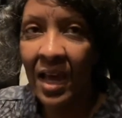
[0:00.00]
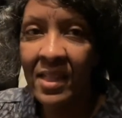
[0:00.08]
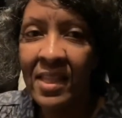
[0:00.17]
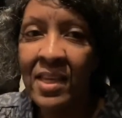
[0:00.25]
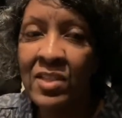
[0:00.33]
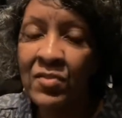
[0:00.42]
I
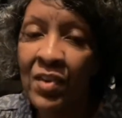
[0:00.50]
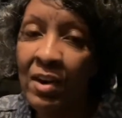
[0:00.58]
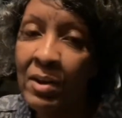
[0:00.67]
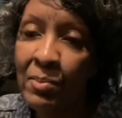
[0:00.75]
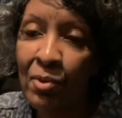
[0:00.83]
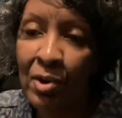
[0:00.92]
think it's very
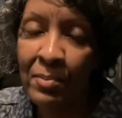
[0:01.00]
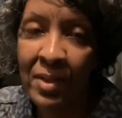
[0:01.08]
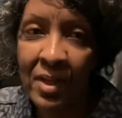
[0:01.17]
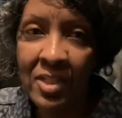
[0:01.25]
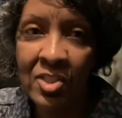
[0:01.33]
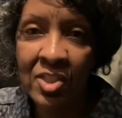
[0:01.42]
important
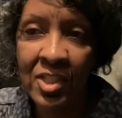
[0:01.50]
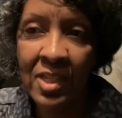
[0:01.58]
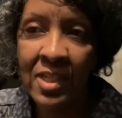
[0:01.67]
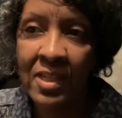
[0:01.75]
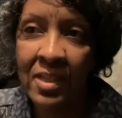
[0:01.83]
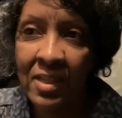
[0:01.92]
because
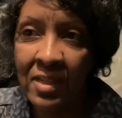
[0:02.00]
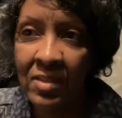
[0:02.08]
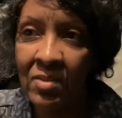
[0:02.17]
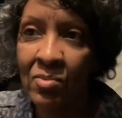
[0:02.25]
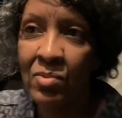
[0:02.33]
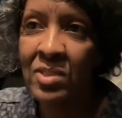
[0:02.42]
she
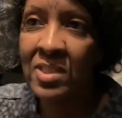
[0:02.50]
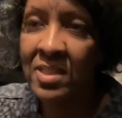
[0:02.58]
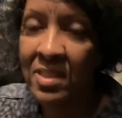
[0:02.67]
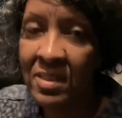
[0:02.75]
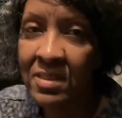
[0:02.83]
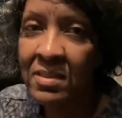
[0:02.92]
was
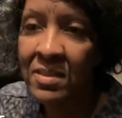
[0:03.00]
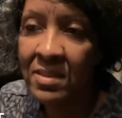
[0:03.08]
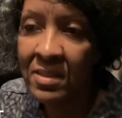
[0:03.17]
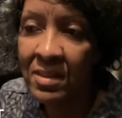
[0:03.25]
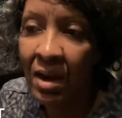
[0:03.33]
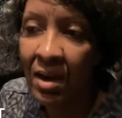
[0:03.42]

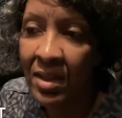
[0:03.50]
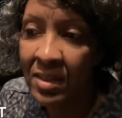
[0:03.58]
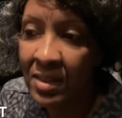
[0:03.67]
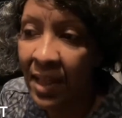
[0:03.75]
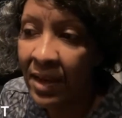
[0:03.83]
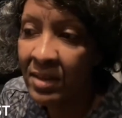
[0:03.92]

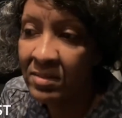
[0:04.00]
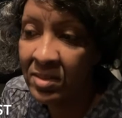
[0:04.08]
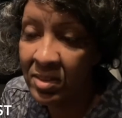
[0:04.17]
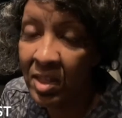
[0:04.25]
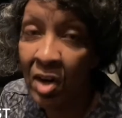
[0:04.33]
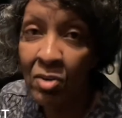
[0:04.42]
like
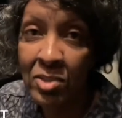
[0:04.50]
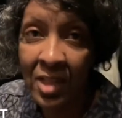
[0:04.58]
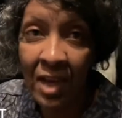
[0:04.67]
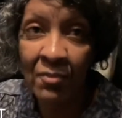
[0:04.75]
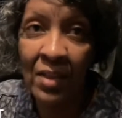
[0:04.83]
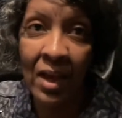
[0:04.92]
Darrell's
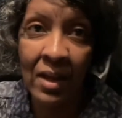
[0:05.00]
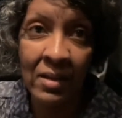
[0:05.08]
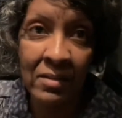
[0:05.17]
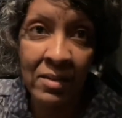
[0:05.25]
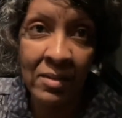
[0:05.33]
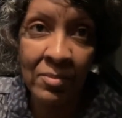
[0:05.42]
lifeline,
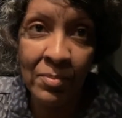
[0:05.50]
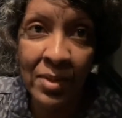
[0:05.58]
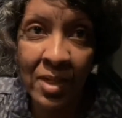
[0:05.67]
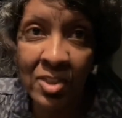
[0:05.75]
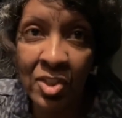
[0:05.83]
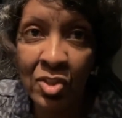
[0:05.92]

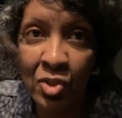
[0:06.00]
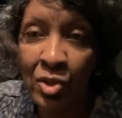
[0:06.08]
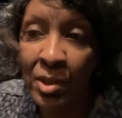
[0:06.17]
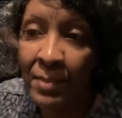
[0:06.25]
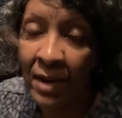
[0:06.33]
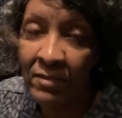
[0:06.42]
because she took
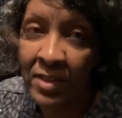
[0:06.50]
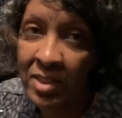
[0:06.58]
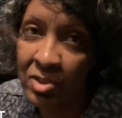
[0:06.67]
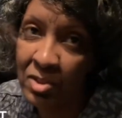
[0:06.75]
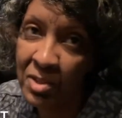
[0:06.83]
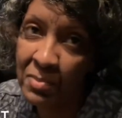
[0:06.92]
him after they
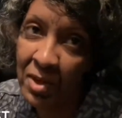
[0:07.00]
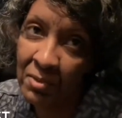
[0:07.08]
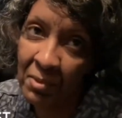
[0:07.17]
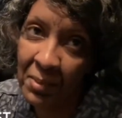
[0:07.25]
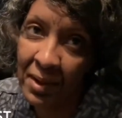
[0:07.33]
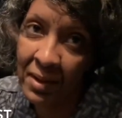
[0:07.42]
took his mother
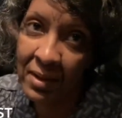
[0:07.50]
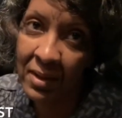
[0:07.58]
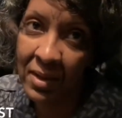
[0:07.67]
away.